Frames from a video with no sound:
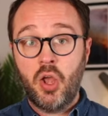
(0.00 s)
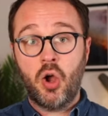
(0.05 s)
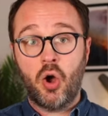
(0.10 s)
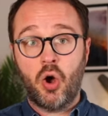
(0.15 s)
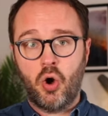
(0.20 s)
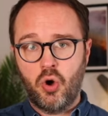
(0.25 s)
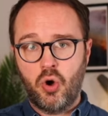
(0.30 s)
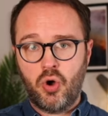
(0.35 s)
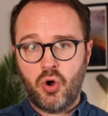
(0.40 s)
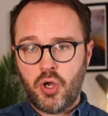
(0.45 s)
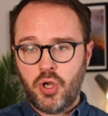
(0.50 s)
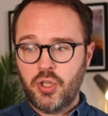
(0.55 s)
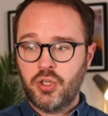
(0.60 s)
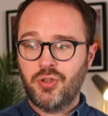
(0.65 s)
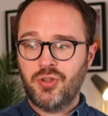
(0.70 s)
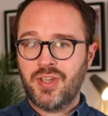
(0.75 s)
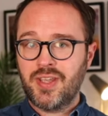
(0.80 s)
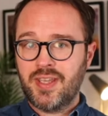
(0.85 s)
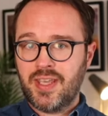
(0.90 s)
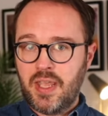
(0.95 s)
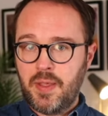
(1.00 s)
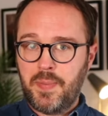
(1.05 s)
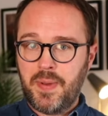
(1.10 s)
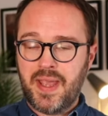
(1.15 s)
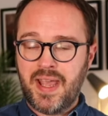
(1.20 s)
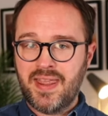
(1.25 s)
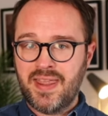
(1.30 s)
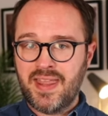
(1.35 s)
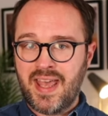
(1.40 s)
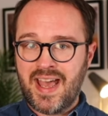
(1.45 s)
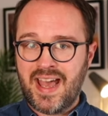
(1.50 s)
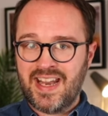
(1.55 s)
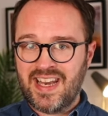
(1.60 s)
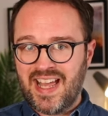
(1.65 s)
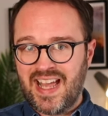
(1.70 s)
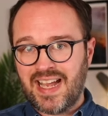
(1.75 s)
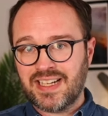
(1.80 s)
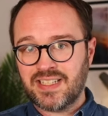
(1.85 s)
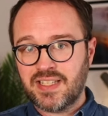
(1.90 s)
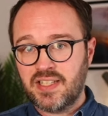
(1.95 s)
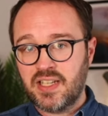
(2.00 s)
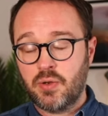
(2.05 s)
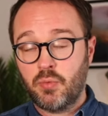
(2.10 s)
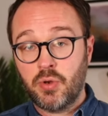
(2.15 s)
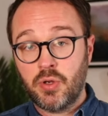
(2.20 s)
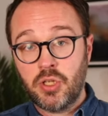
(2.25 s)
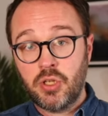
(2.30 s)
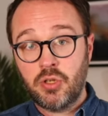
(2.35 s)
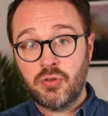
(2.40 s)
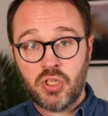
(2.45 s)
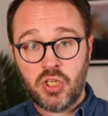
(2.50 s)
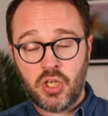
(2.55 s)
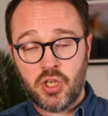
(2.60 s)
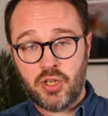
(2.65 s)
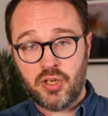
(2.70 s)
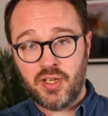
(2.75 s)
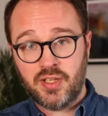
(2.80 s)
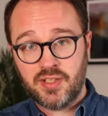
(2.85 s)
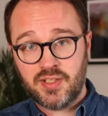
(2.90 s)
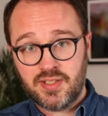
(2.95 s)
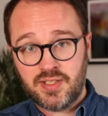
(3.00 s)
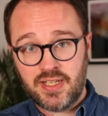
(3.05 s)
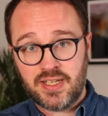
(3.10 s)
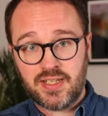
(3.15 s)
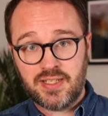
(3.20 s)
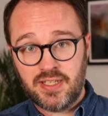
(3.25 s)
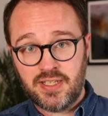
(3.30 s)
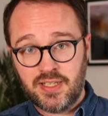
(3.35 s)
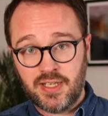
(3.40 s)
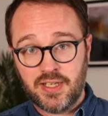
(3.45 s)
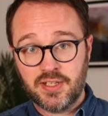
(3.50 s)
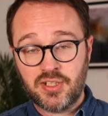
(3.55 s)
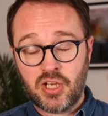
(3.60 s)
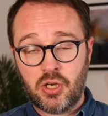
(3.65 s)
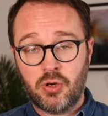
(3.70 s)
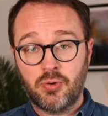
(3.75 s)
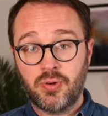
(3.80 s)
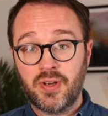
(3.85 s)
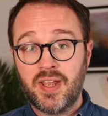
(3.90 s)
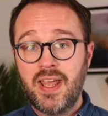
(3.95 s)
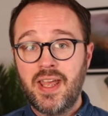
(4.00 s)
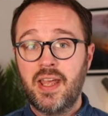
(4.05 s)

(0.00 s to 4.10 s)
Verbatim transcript: Or you can keep it in there and access it when you turn 60 years old.